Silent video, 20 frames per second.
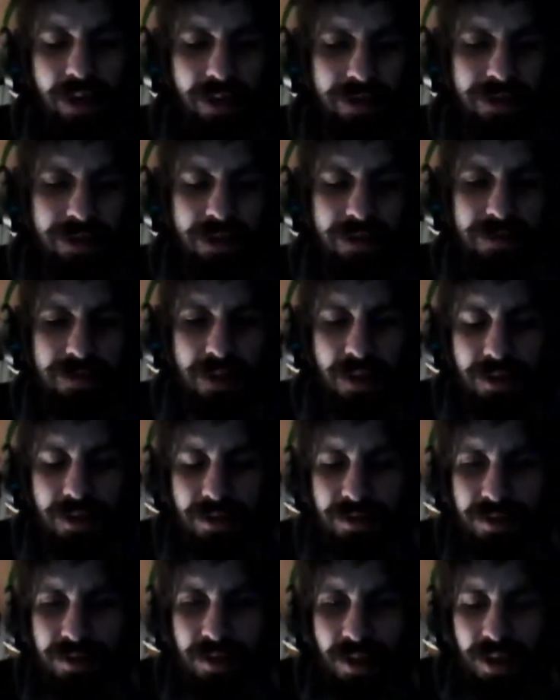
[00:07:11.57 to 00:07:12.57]
things that you
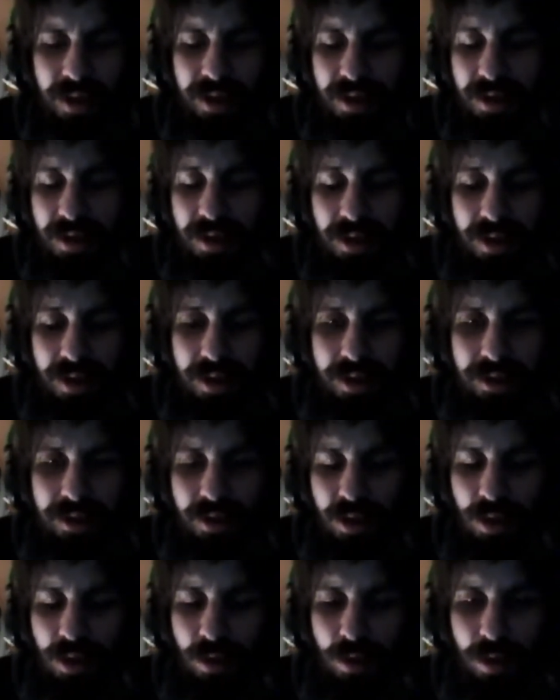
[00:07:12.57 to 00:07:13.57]
see like in the
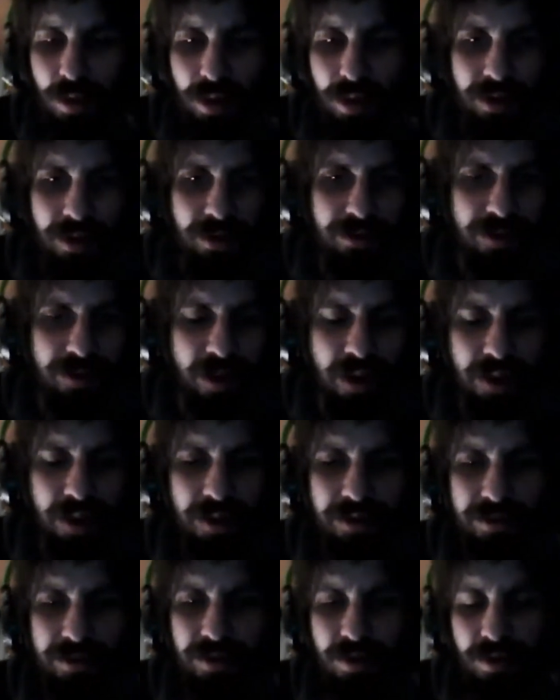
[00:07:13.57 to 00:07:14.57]
EU where they're
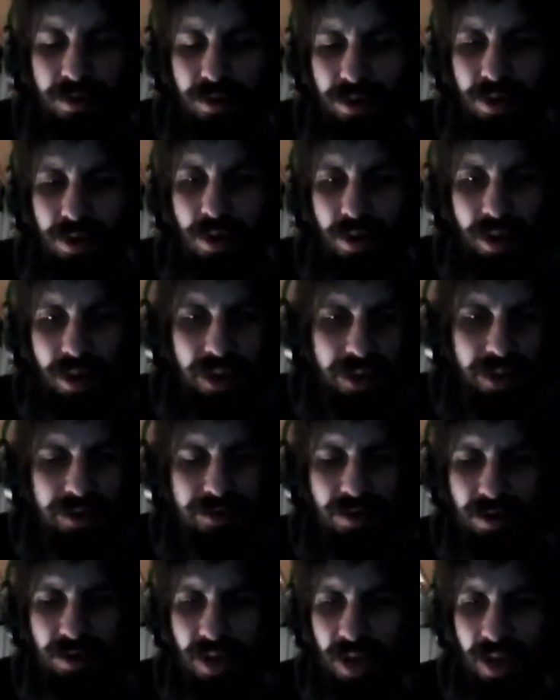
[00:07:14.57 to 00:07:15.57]
trying to
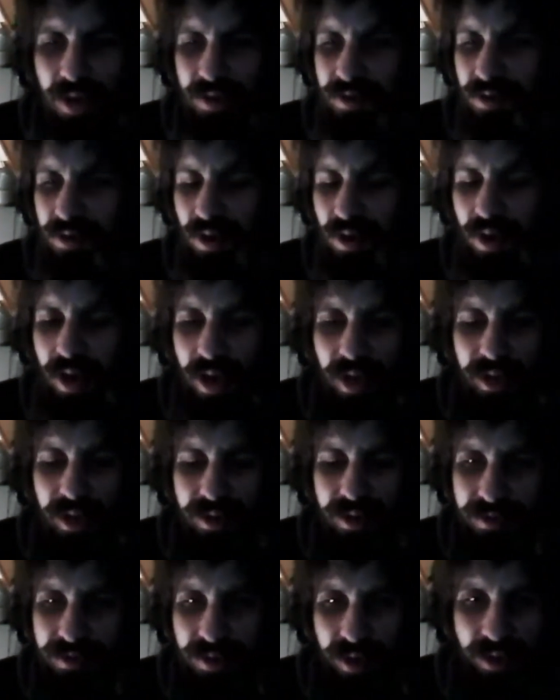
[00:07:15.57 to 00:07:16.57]

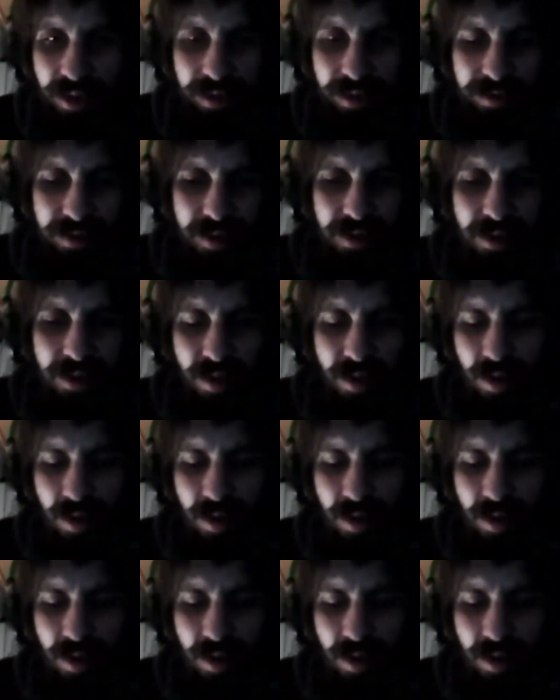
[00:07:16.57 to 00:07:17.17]
internationalize things and